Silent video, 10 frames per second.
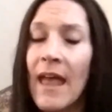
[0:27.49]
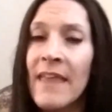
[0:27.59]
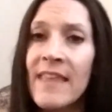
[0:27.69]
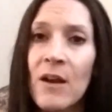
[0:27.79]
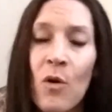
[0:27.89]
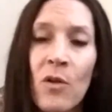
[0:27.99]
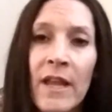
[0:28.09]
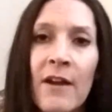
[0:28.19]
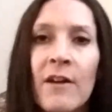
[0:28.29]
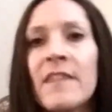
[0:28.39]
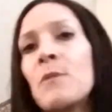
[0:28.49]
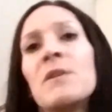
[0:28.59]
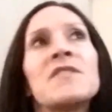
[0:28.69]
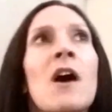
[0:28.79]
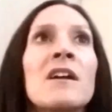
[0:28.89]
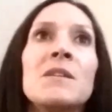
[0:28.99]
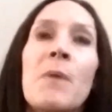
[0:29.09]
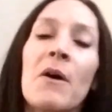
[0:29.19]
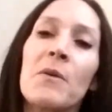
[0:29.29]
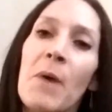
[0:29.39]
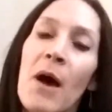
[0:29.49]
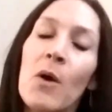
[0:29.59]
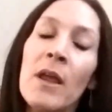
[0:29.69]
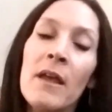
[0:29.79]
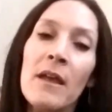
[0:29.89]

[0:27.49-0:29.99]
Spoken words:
and that whole area that we've talked about